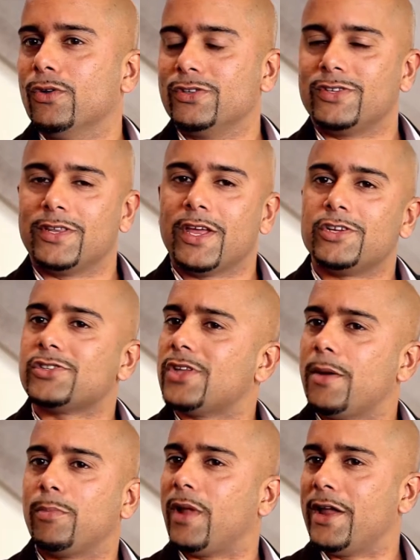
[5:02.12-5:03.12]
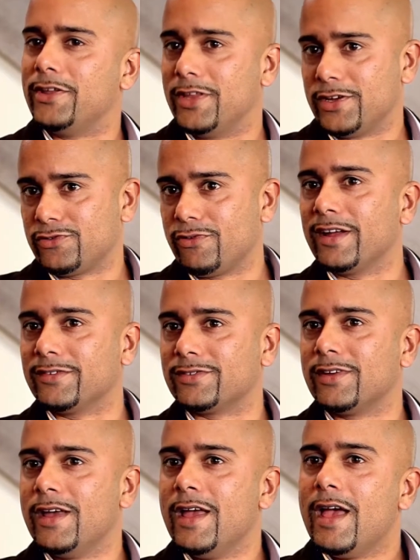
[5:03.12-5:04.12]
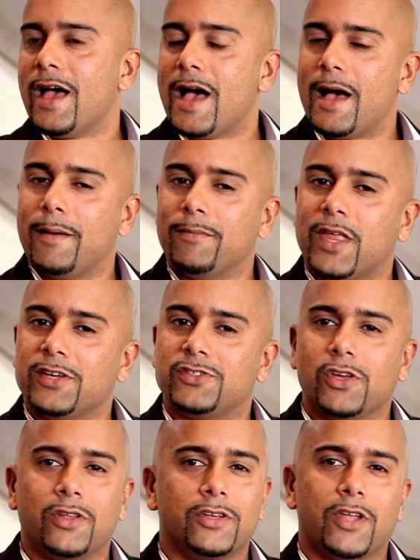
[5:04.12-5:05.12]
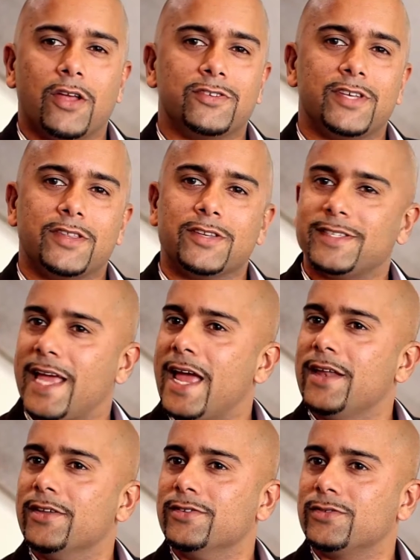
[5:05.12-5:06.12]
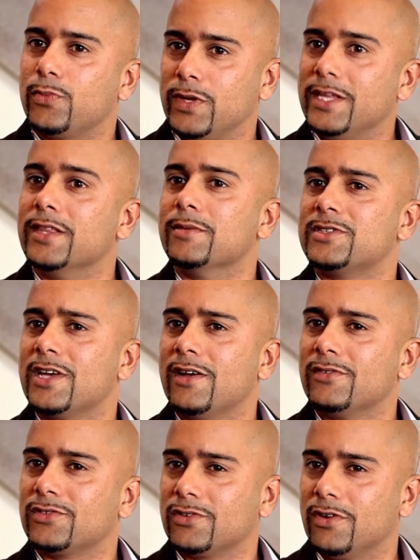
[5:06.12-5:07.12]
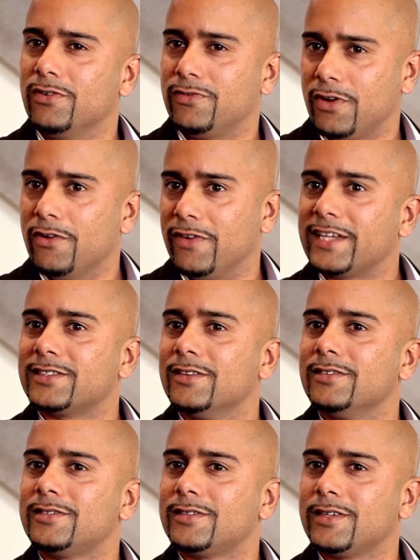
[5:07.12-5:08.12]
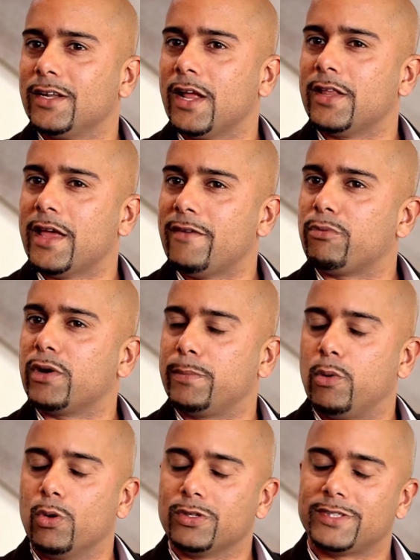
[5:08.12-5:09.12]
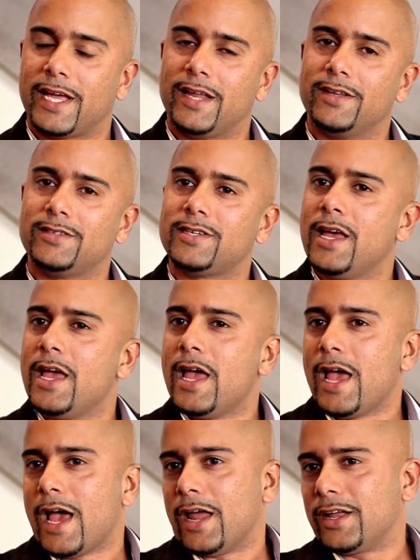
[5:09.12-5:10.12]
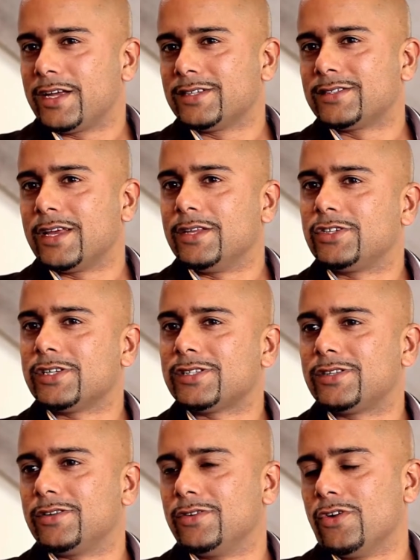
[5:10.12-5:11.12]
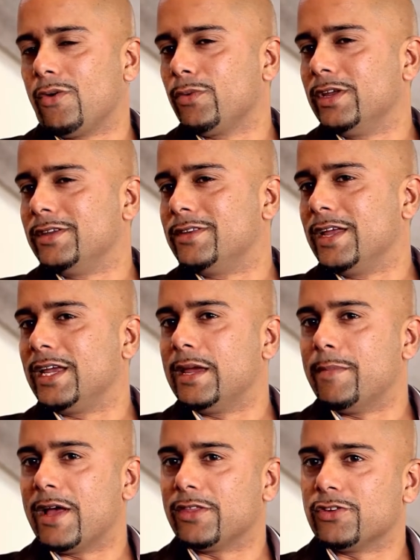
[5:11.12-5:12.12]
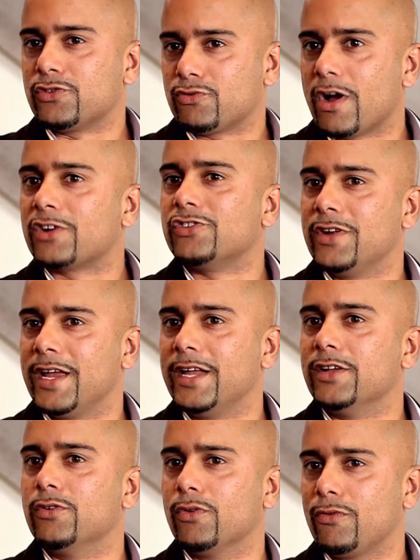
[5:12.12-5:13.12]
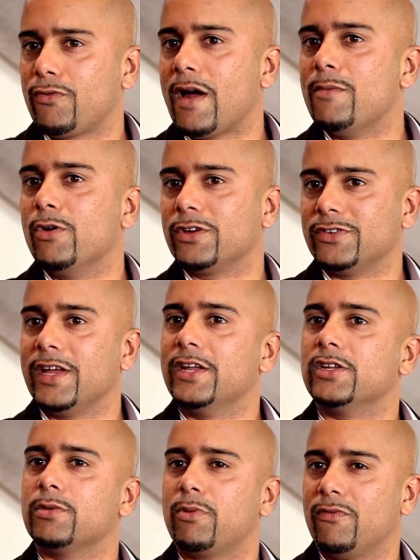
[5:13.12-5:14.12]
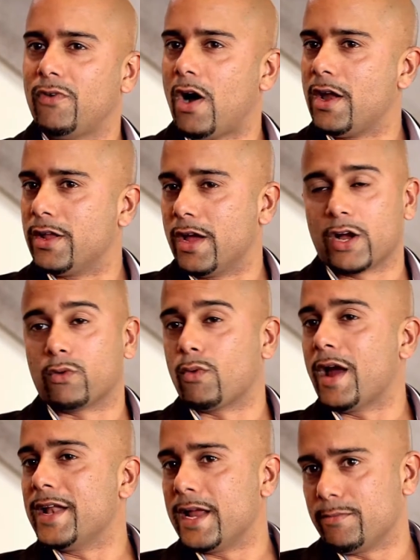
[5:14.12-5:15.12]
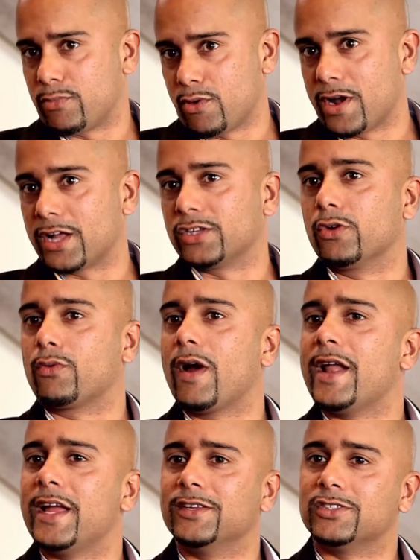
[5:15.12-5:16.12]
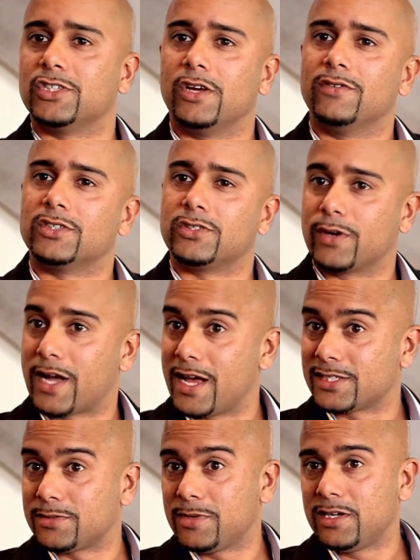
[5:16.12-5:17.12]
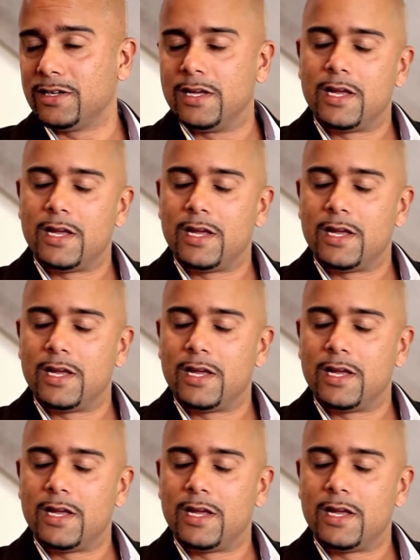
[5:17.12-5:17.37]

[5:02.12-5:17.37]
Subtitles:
is that they just don't play to their strengths. They certainly don't set the standards within themselves of excellence. They have pretty poor standards. And I guess just not really thinking about the structure needed or the frameworks needed to provide a great end product or a great end service to a customer,